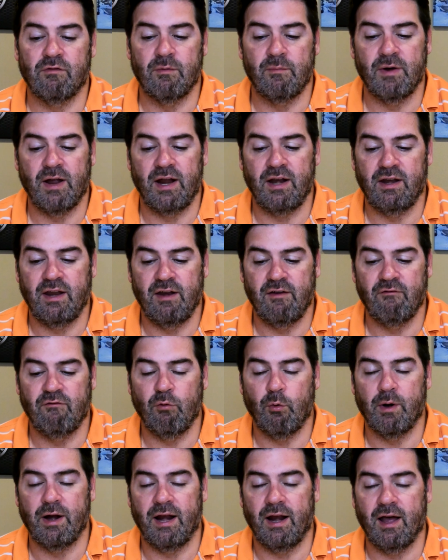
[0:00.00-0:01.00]
from
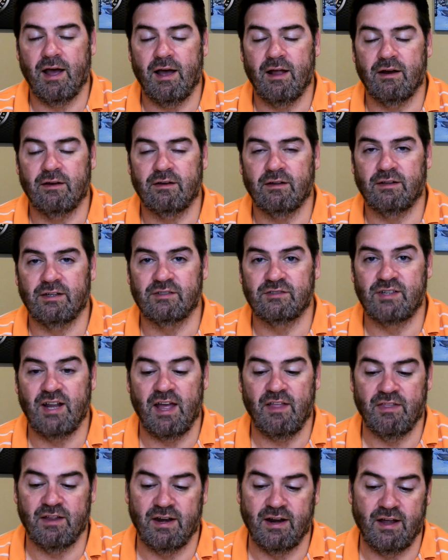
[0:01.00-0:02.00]
1949 until his
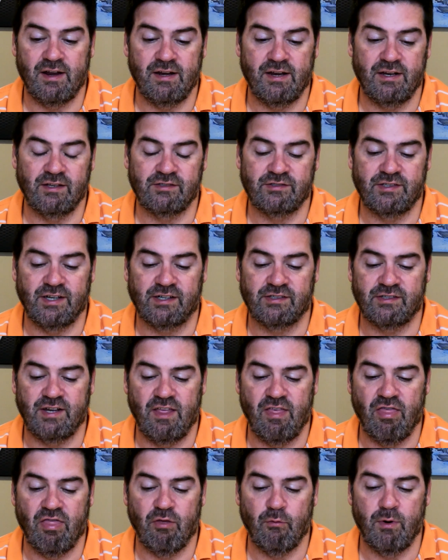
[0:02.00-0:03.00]
death in
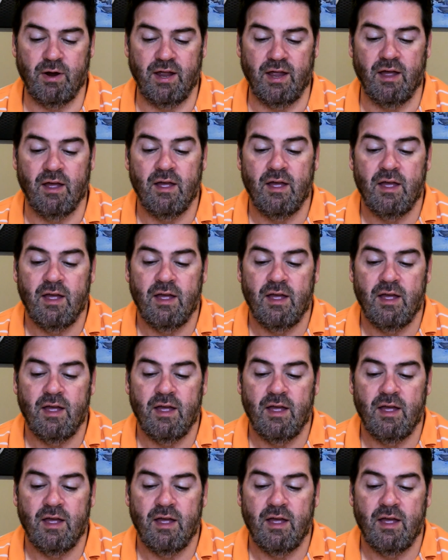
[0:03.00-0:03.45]
1963.